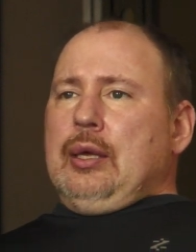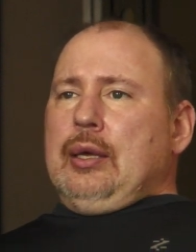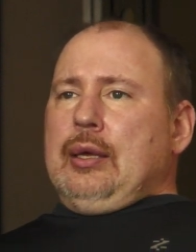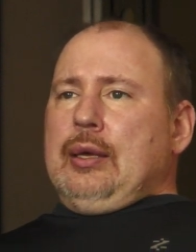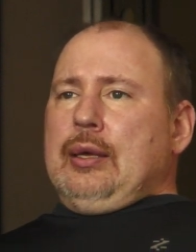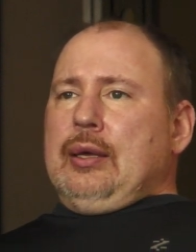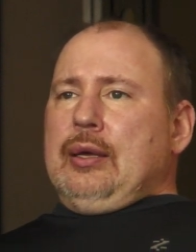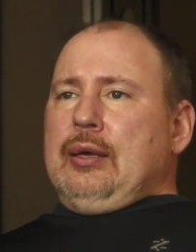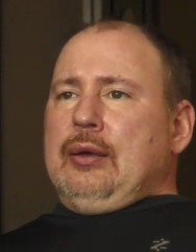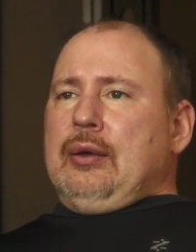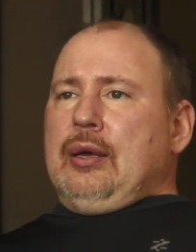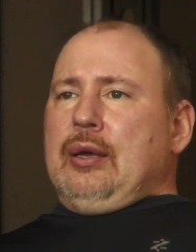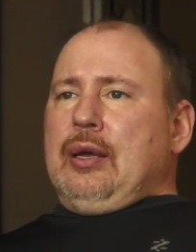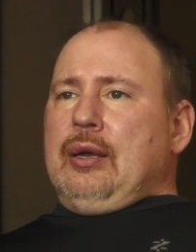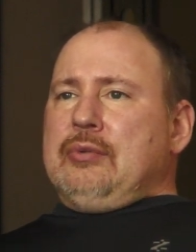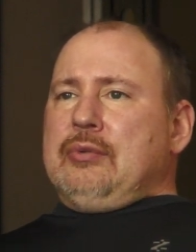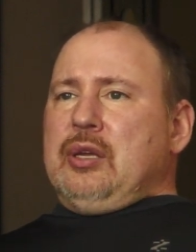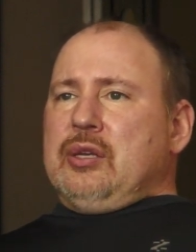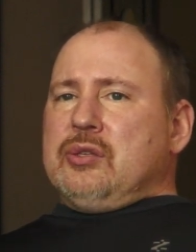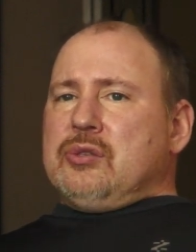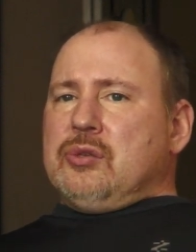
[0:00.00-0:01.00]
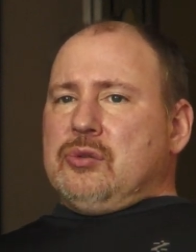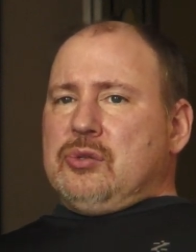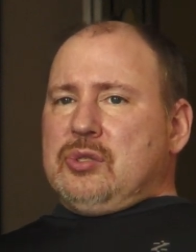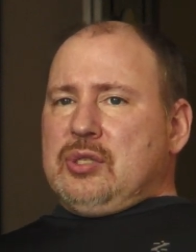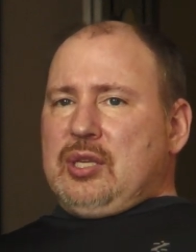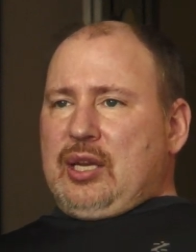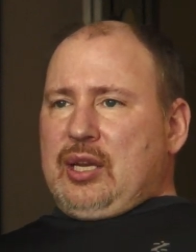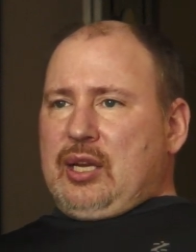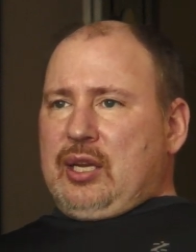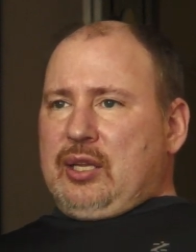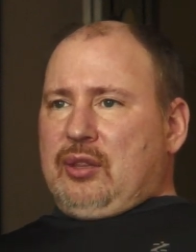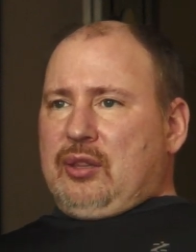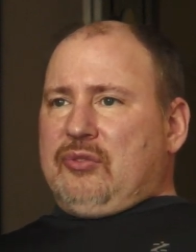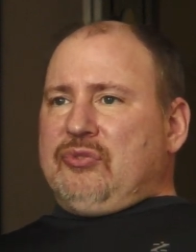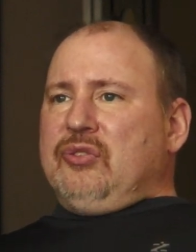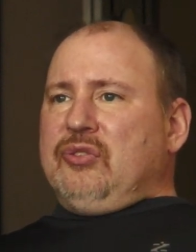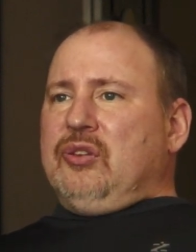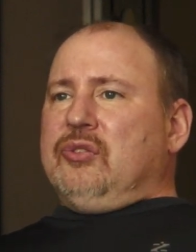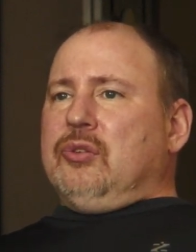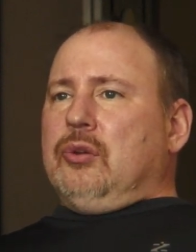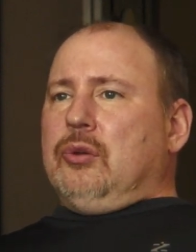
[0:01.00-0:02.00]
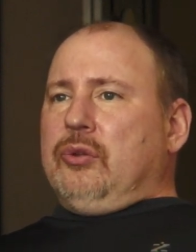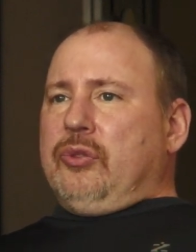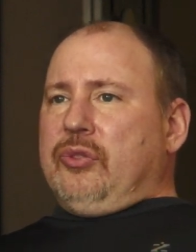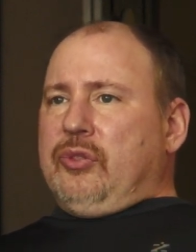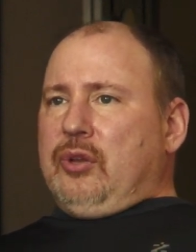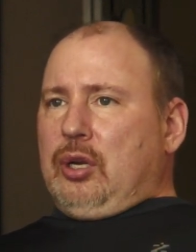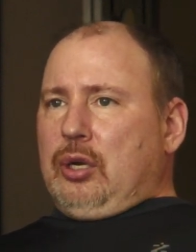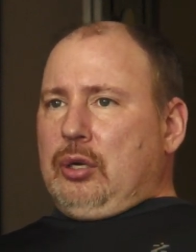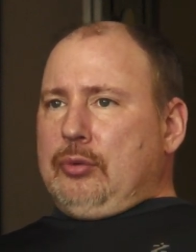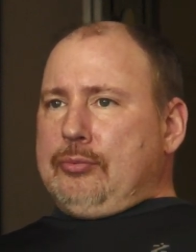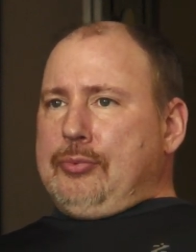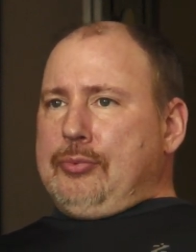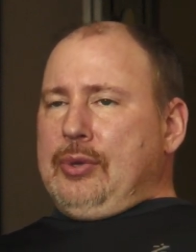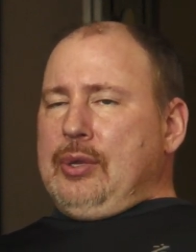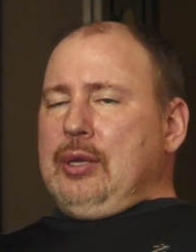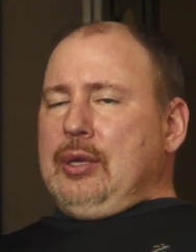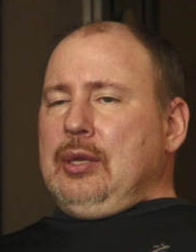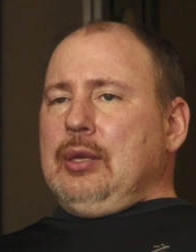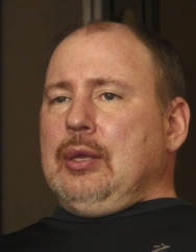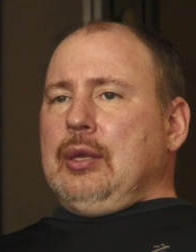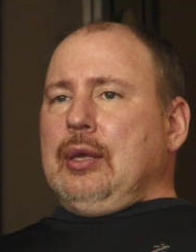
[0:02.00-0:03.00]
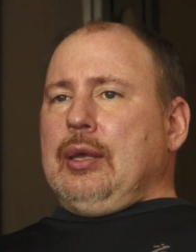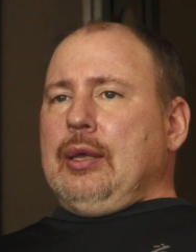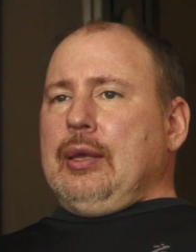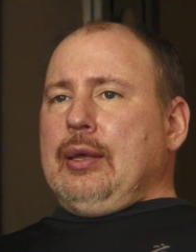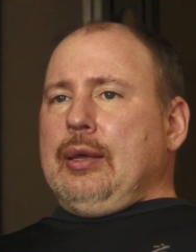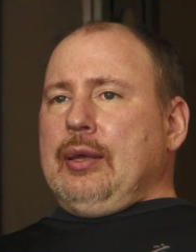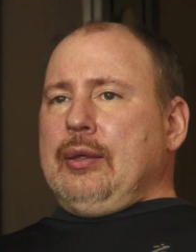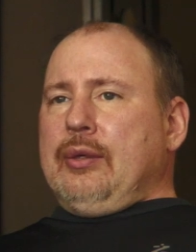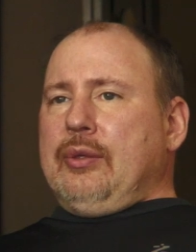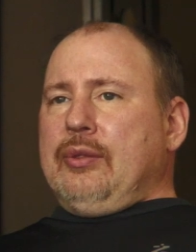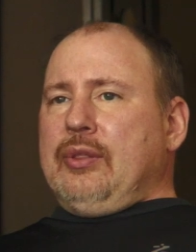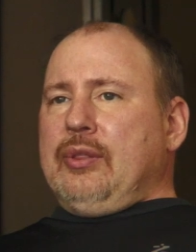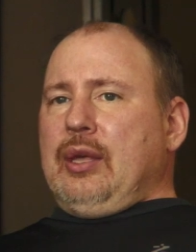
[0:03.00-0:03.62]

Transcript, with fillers: Uh, I'm not so tight. The physical therapy uh,